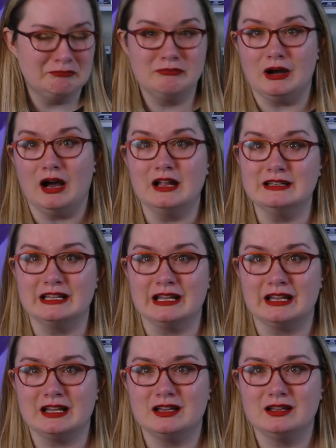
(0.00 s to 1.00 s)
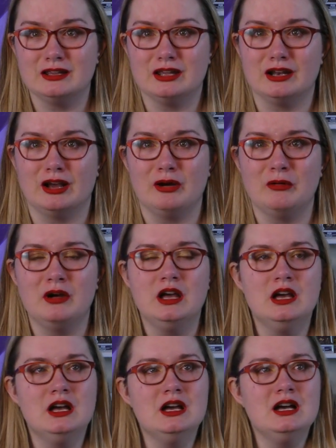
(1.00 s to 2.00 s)
bonding, you
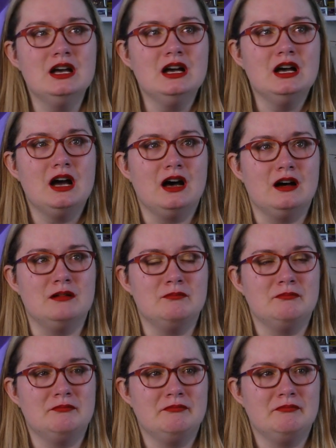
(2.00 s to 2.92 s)
know. Um,